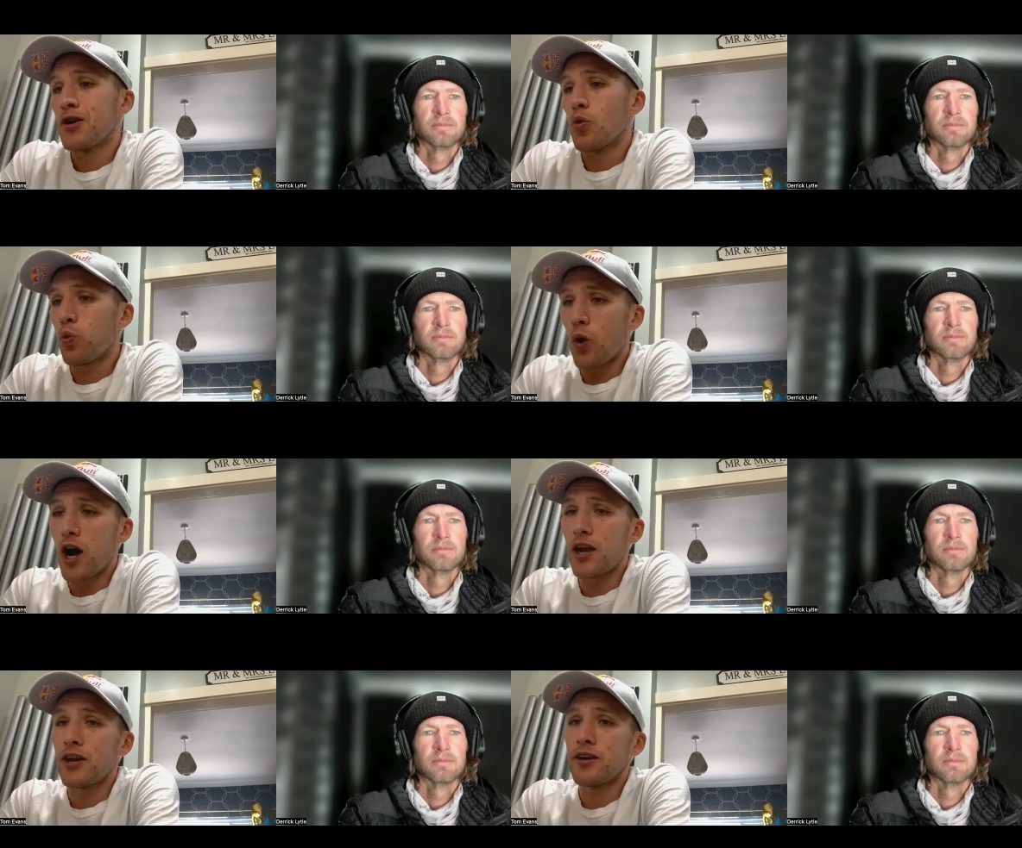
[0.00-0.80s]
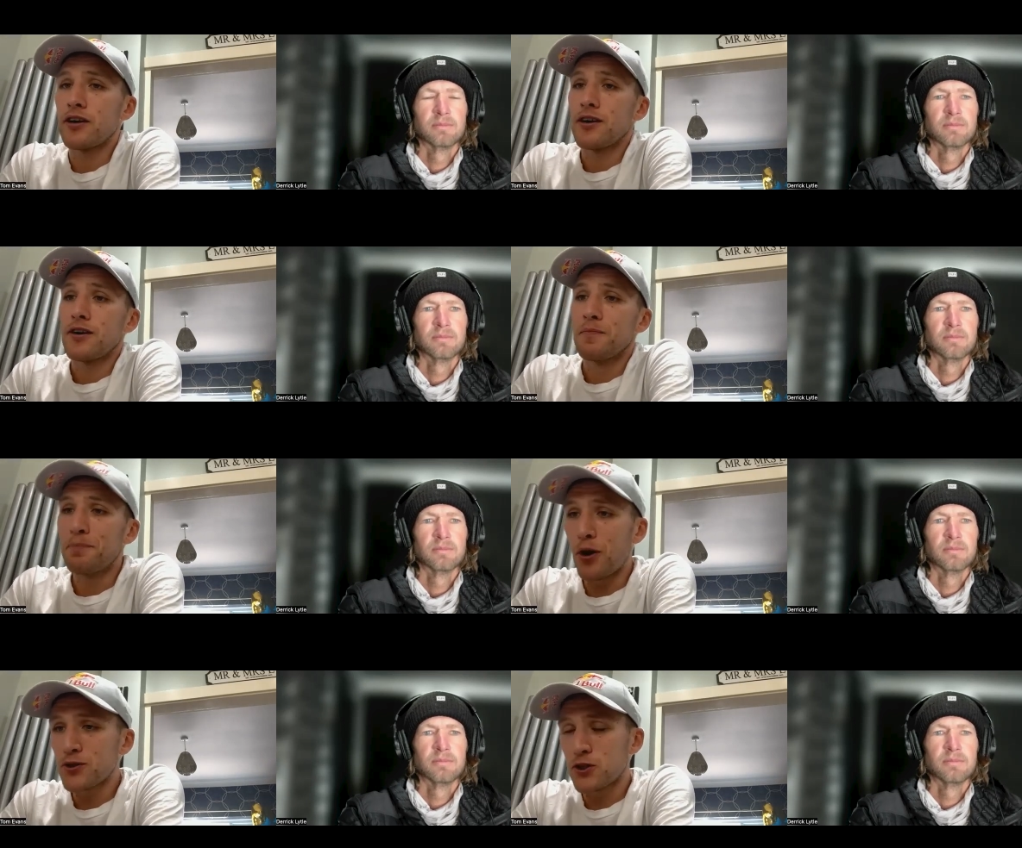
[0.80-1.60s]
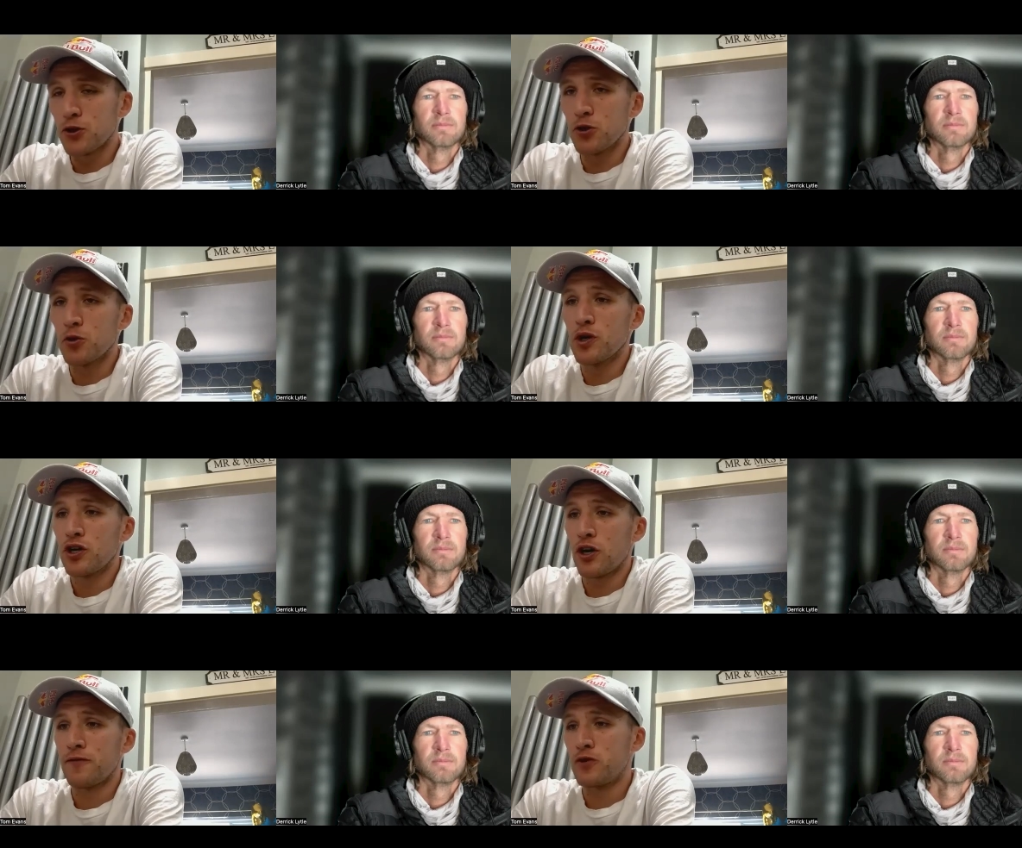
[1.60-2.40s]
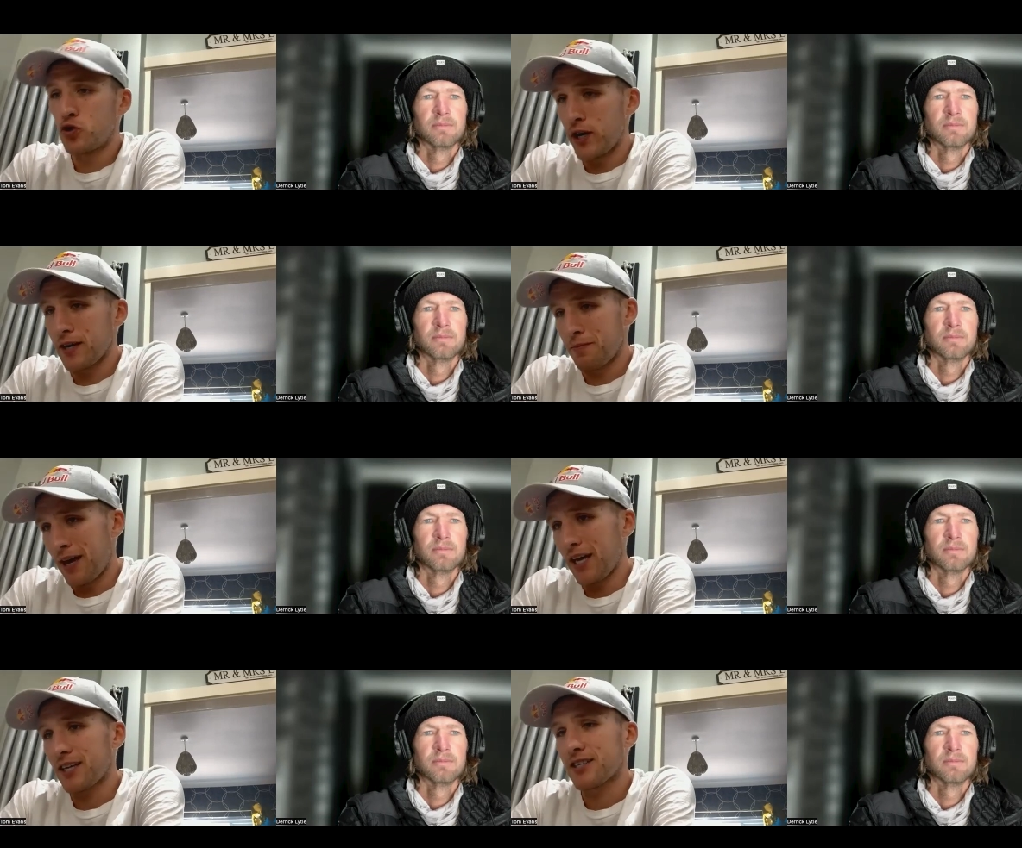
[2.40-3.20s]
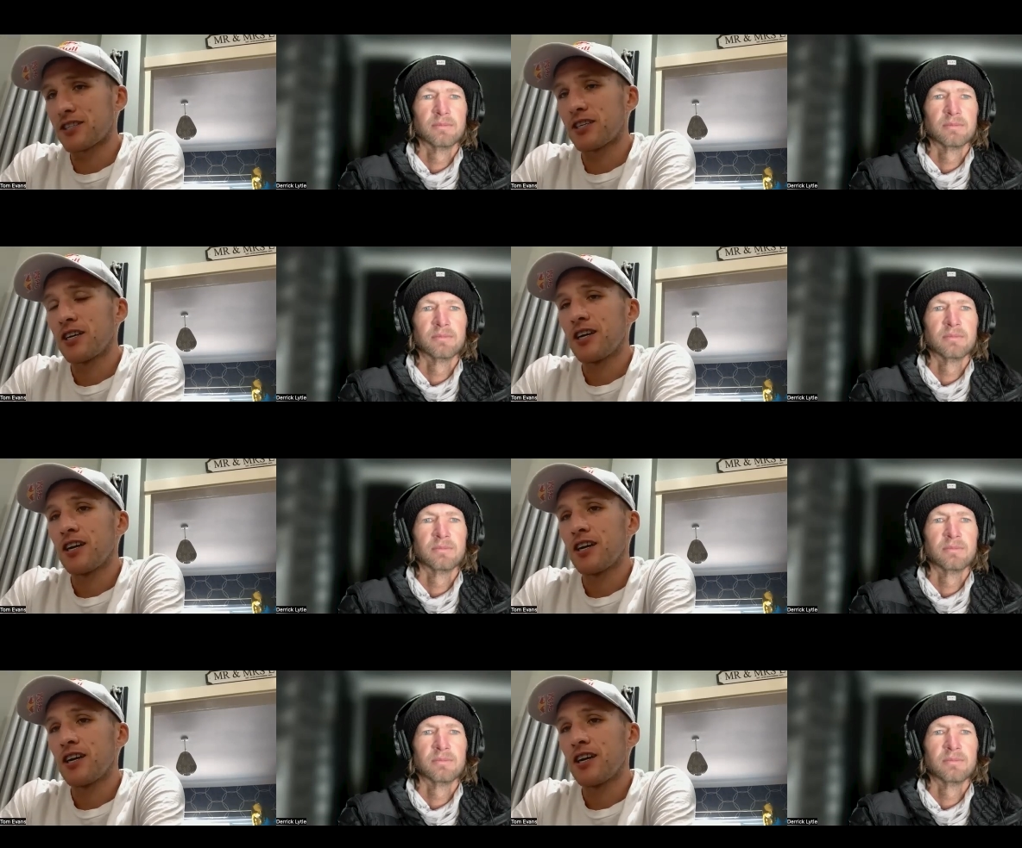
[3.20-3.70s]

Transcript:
Speaker 1: one bottle of drink mix